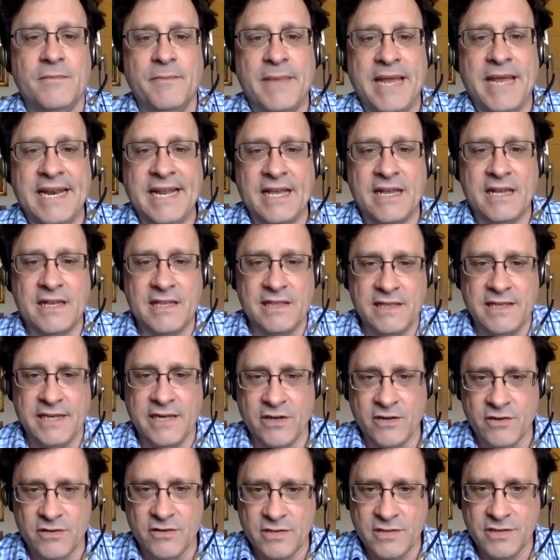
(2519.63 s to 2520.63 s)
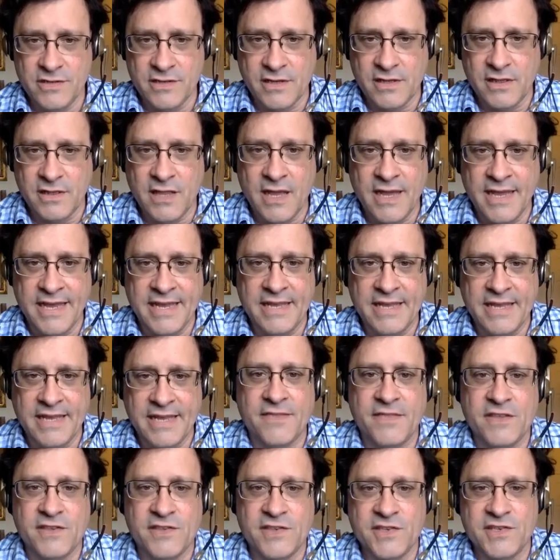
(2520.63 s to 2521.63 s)
made it clear to the client
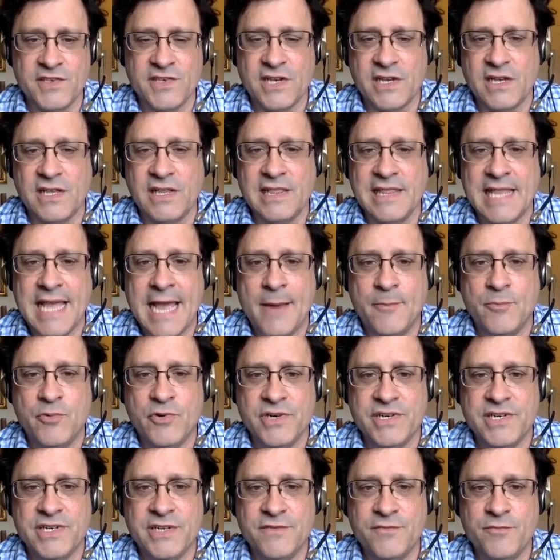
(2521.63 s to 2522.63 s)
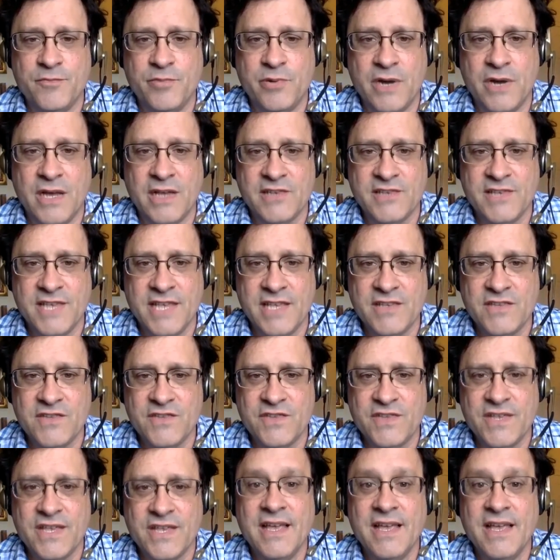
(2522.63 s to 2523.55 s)
that this is a collaborative process,